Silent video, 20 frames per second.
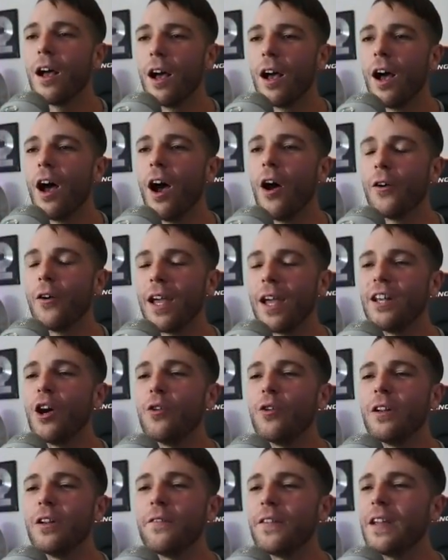Oh, yeah. No,
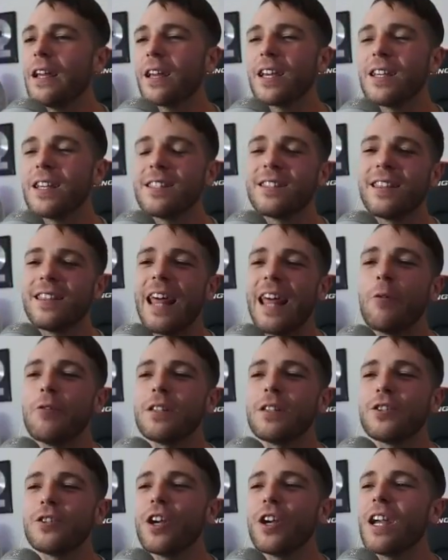Navene, because that was
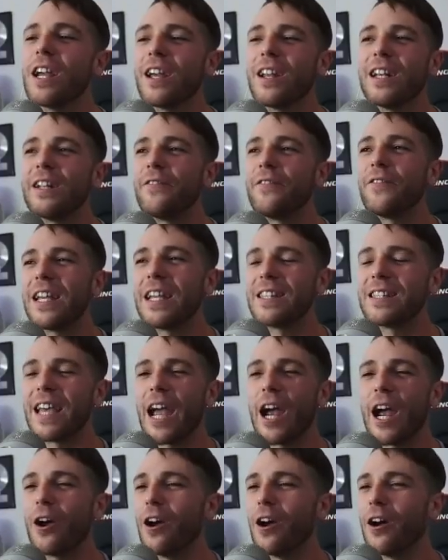during Navene's
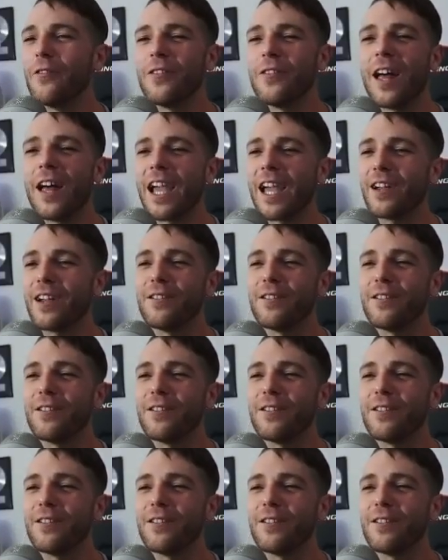era of like